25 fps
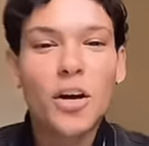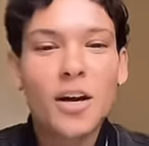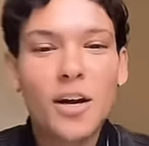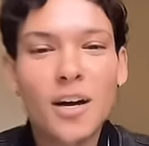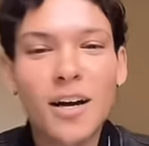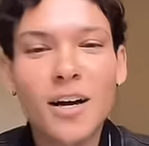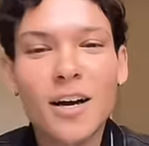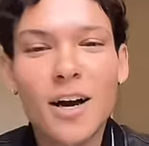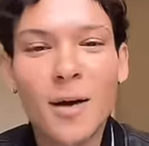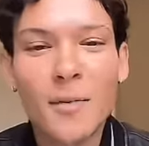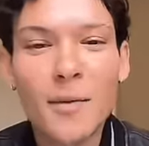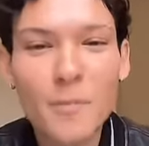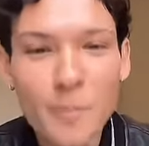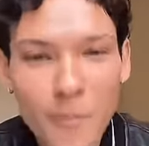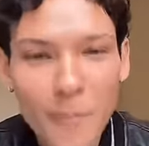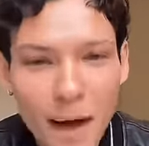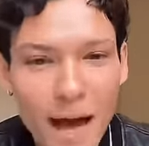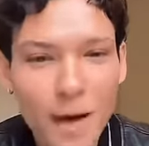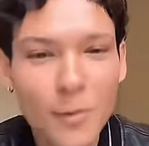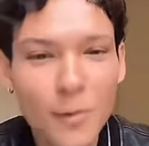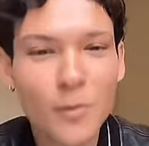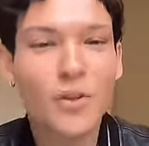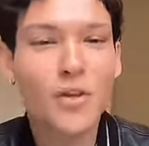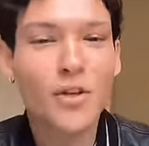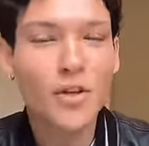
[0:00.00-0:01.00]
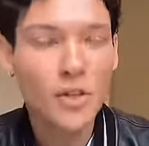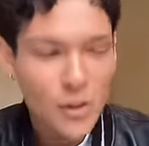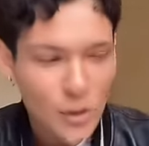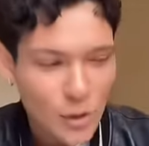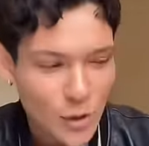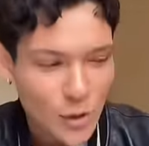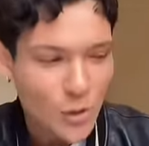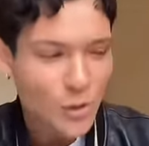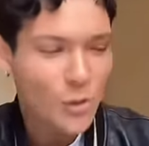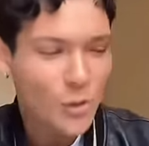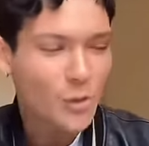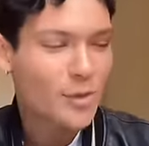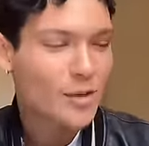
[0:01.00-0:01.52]
We're coming back with a
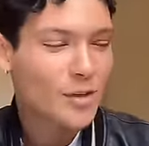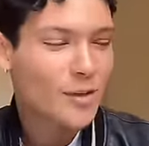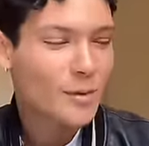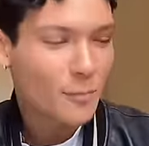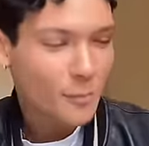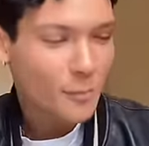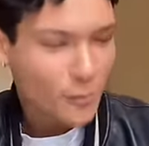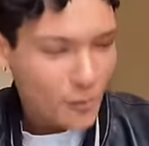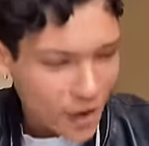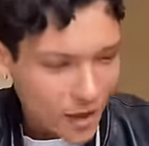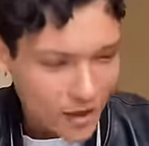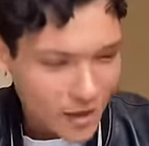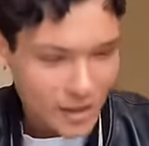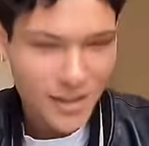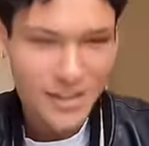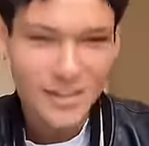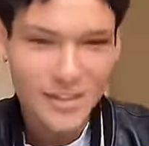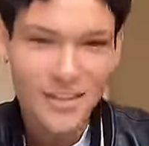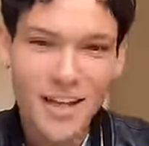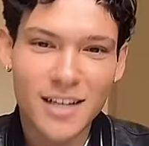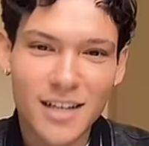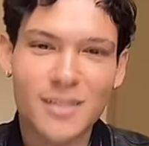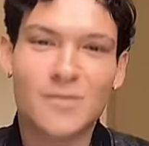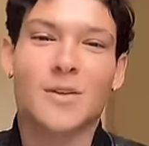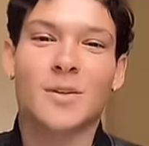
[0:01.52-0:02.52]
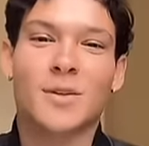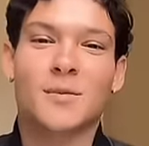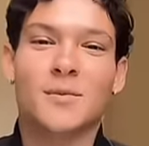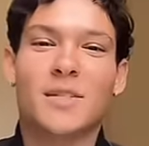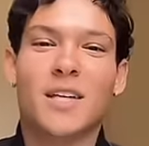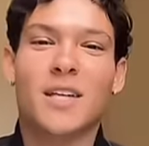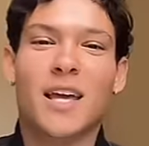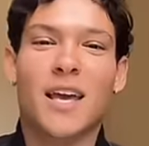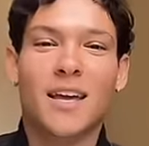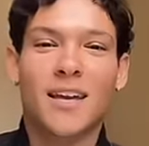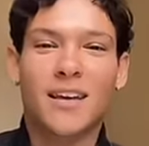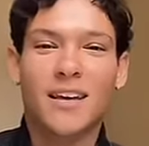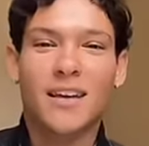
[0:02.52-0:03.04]
new product. That's what I'm
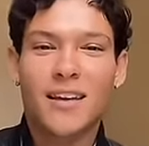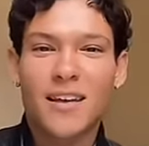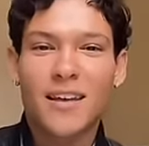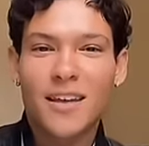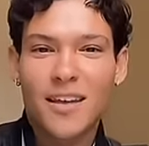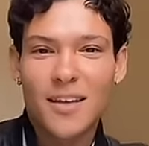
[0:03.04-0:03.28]
saying.